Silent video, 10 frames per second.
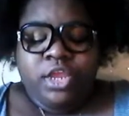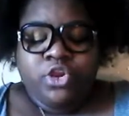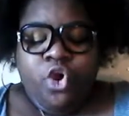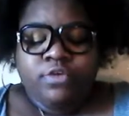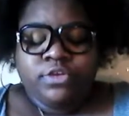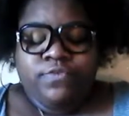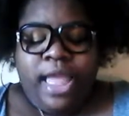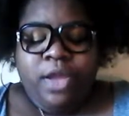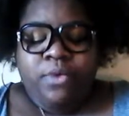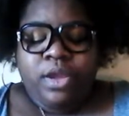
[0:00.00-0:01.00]
and orange
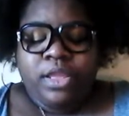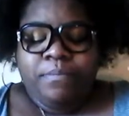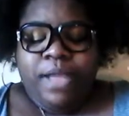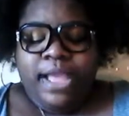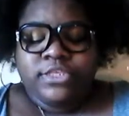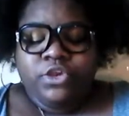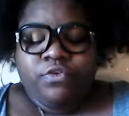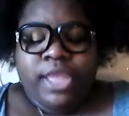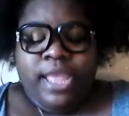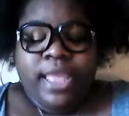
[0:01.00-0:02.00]
flower combined to
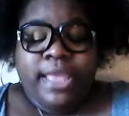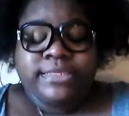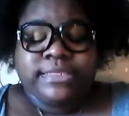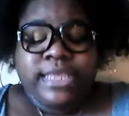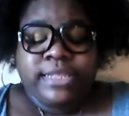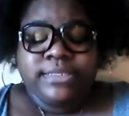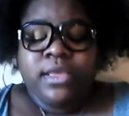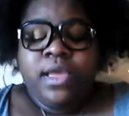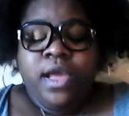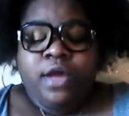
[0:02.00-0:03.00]
create a scent
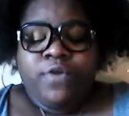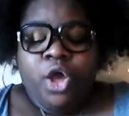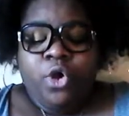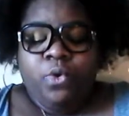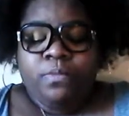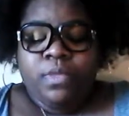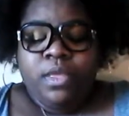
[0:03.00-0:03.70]
of home.